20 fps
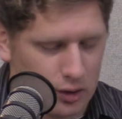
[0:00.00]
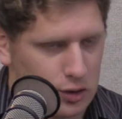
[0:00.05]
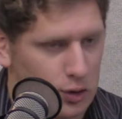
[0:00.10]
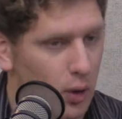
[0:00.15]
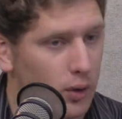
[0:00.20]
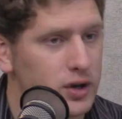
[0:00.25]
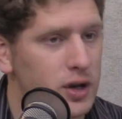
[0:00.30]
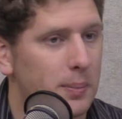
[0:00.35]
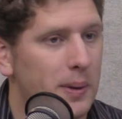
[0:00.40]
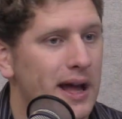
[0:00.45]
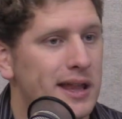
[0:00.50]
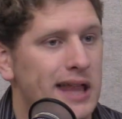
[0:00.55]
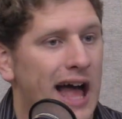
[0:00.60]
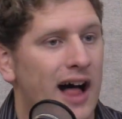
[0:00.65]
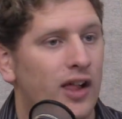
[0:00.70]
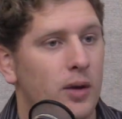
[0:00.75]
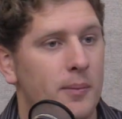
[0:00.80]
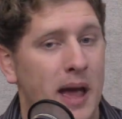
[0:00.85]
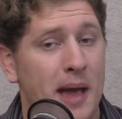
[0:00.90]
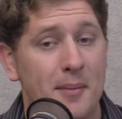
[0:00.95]
Georgia plays
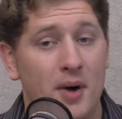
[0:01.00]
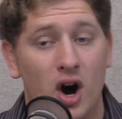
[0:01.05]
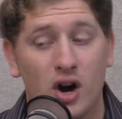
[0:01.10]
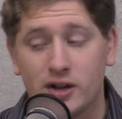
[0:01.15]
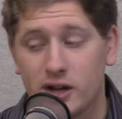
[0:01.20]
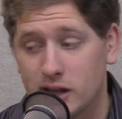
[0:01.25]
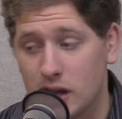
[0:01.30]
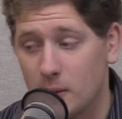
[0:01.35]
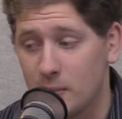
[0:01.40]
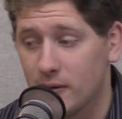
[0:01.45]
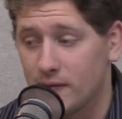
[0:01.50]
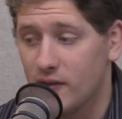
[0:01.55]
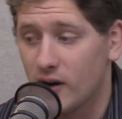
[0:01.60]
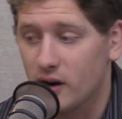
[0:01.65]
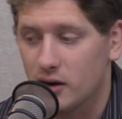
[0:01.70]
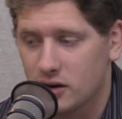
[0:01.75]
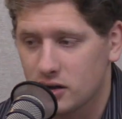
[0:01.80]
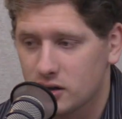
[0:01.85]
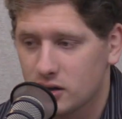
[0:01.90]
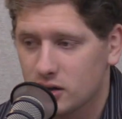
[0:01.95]
Alabama on December
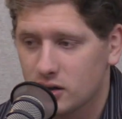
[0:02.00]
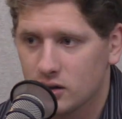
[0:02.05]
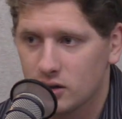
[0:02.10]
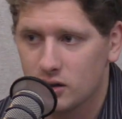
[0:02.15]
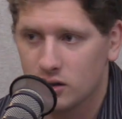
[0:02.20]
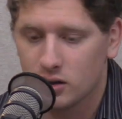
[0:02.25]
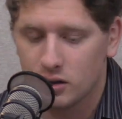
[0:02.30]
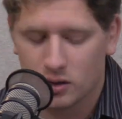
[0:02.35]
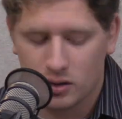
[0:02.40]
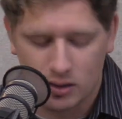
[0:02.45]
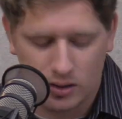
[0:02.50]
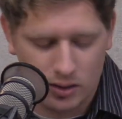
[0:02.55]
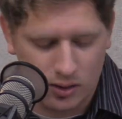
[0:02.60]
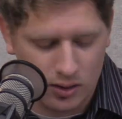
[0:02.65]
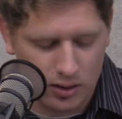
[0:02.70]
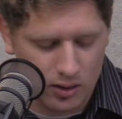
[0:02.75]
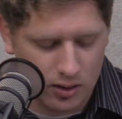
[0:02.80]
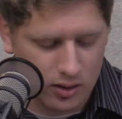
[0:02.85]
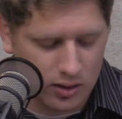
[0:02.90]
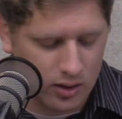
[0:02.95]
1st.
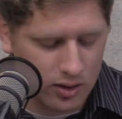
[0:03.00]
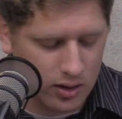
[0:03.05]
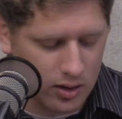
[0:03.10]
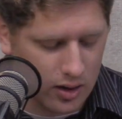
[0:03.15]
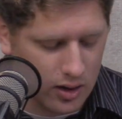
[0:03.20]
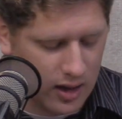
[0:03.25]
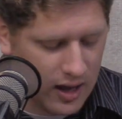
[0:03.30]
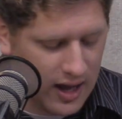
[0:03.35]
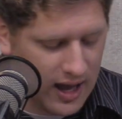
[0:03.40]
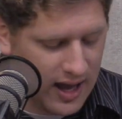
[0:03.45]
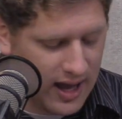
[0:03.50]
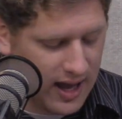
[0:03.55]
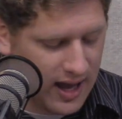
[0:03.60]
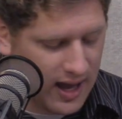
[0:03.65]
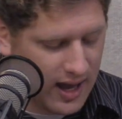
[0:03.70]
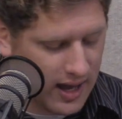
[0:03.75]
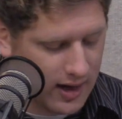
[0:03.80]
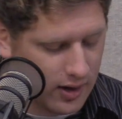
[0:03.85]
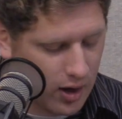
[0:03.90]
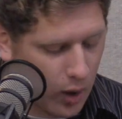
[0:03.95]

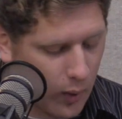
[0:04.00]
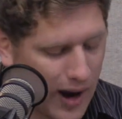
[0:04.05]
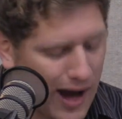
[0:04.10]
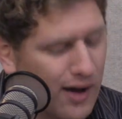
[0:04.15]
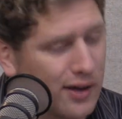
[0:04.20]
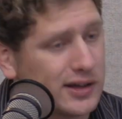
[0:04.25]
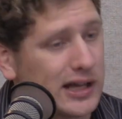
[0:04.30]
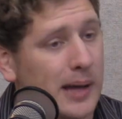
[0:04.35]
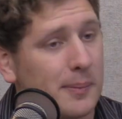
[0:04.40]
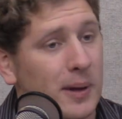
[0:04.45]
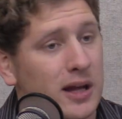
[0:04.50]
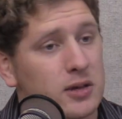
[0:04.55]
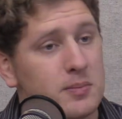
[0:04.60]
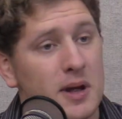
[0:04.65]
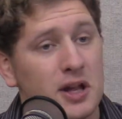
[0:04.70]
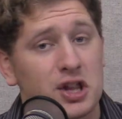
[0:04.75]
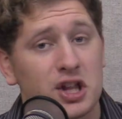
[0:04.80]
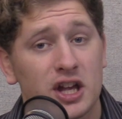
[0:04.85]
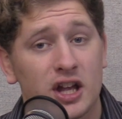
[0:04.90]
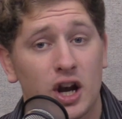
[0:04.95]
And Ohio State plays
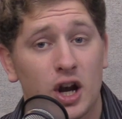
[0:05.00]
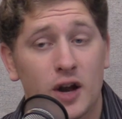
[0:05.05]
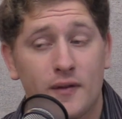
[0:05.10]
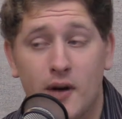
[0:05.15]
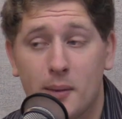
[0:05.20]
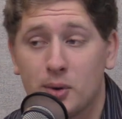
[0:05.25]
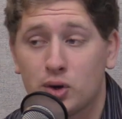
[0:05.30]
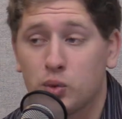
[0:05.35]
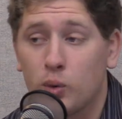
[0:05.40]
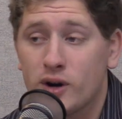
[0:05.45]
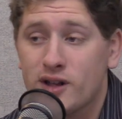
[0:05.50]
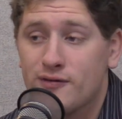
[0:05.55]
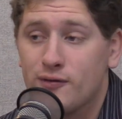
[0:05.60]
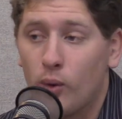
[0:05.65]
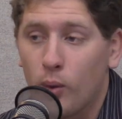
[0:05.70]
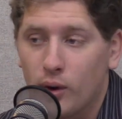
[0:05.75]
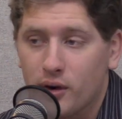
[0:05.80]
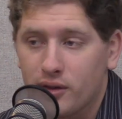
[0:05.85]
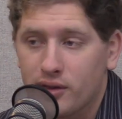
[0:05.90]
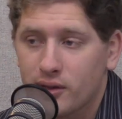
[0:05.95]
Michigan on November
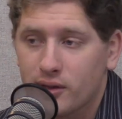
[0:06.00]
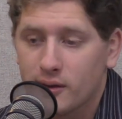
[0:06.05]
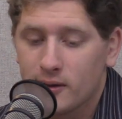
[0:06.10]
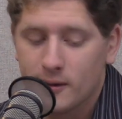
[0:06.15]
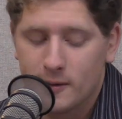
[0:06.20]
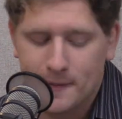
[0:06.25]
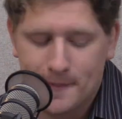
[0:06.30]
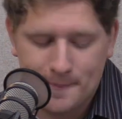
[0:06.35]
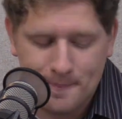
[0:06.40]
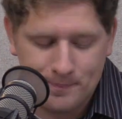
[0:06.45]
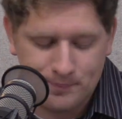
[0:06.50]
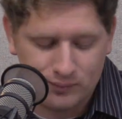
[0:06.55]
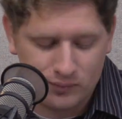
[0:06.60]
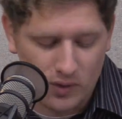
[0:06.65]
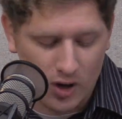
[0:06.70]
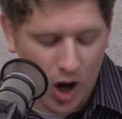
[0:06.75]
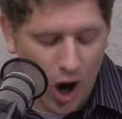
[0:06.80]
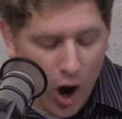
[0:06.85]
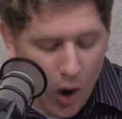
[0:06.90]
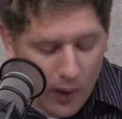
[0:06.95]
24th.
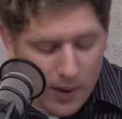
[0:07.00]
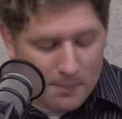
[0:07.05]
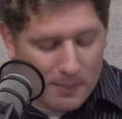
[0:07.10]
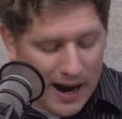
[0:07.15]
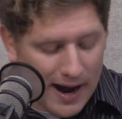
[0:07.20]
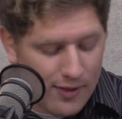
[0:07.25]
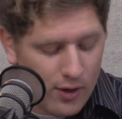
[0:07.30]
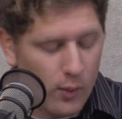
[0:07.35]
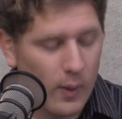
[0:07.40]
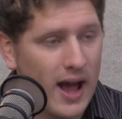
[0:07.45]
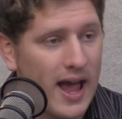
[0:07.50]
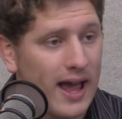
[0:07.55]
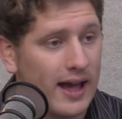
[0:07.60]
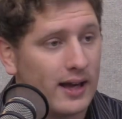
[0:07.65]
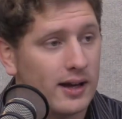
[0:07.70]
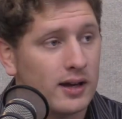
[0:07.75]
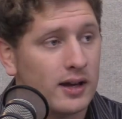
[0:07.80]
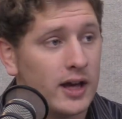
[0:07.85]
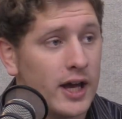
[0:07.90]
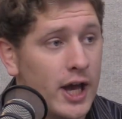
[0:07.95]
Oh, and by the
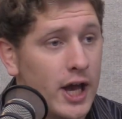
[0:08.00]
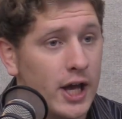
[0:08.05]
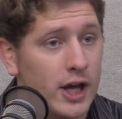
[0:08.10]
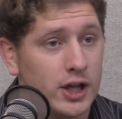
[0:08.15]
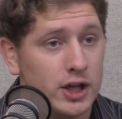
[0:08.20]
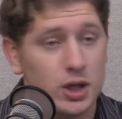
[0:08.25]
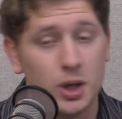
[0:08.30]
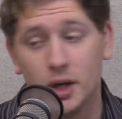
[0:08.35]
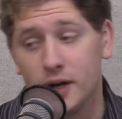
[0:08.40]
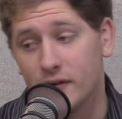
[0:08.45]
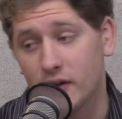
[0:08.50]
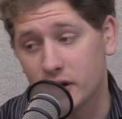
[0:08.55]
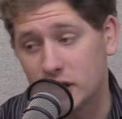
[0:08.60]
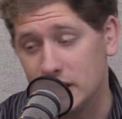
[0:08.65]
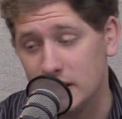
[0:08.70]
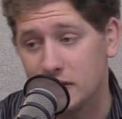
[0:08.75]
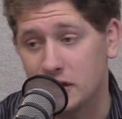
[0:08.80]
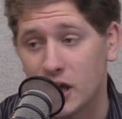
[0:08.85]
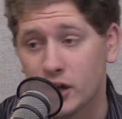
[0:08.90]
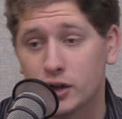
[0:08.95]
way,
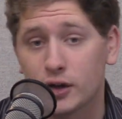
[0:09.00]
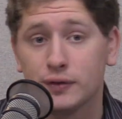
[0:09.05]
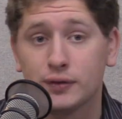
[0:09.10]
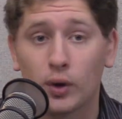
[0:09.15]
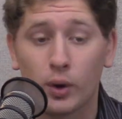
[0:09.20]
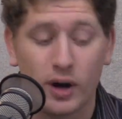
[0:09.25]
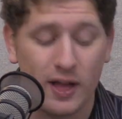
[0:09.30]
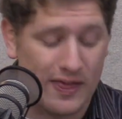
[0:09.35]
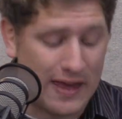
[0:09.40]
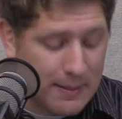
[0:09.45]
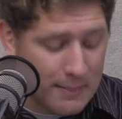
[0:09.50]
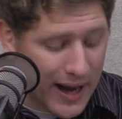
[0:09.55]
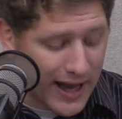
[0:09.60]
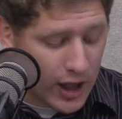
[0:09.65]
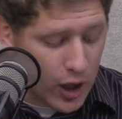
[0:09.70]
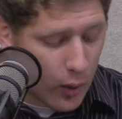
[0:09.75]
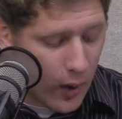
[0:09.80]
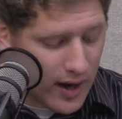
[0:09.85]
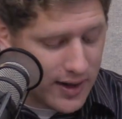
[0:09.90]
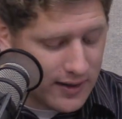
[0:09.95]
University of Central Florida, they
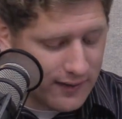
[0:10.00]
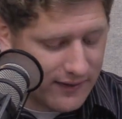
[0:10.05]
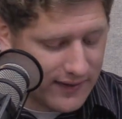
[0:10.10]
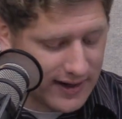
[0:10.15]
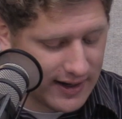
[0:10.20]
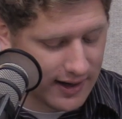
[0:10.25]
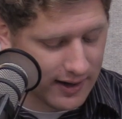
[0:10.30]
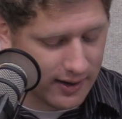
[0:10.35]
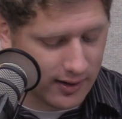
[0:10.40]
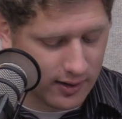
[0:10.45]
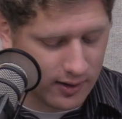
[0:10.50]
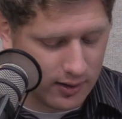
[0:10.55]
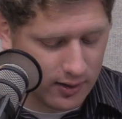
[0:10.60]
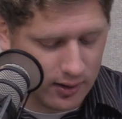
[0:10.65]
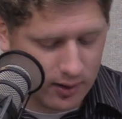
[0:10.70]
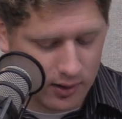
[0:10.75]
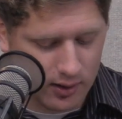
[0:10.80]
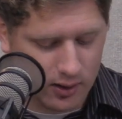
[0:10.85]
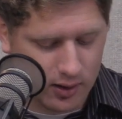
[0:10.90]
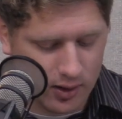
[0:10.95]
might go undefeated,
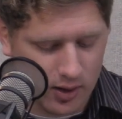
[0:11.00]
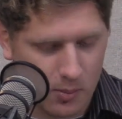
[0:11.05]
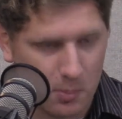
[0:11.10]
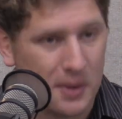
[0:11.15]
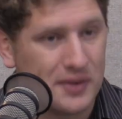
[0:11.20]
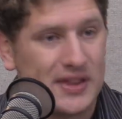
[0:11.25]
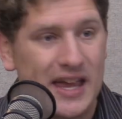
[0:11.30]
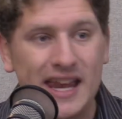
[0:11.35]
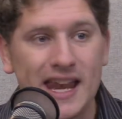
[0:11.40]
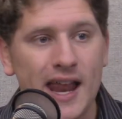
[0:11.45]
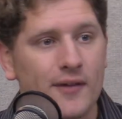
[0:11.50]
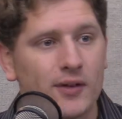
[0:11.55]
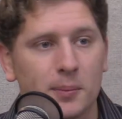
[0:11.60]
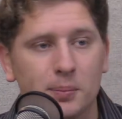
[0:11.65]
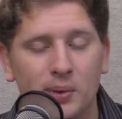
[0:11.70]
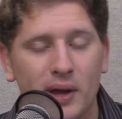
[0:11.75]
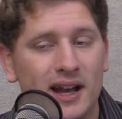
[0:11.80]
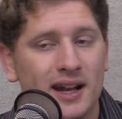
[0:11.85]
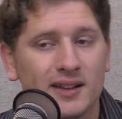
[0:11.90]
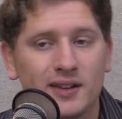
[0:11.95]
but they never
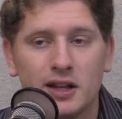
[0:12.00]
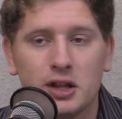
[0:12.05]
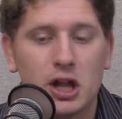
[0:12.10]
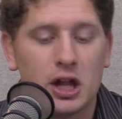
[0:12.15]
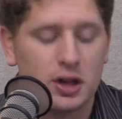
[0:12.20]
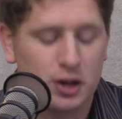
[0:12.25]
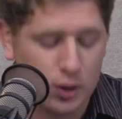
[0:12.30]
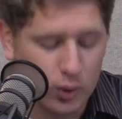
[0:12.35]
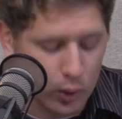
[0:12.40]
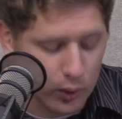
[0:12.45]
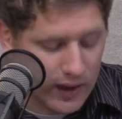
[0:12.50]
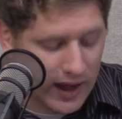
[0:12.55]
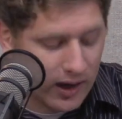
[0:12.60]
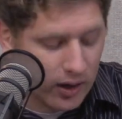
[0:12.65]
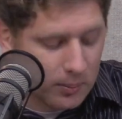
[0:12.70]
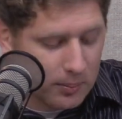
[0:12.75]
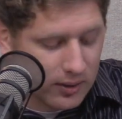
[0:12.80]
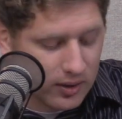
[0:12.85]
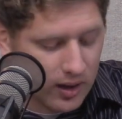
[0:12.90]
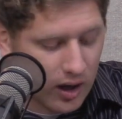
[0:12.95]
played a legit school. They
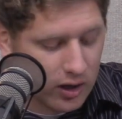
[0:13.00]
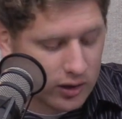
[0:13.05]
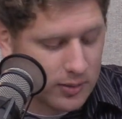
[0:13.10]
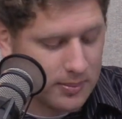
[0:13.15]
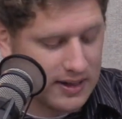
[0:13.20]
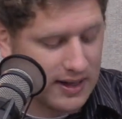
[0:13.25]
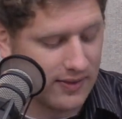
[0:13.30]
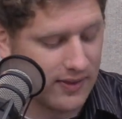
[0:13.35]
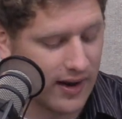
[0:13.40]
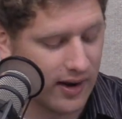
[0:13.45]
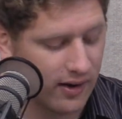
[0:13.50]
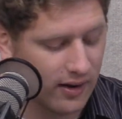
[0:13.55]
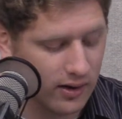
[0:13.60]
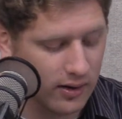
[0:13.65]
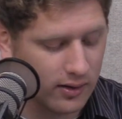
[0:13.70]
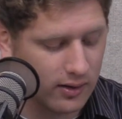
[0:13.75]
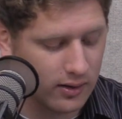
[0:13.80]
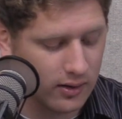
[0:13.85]
don't belong to be in there.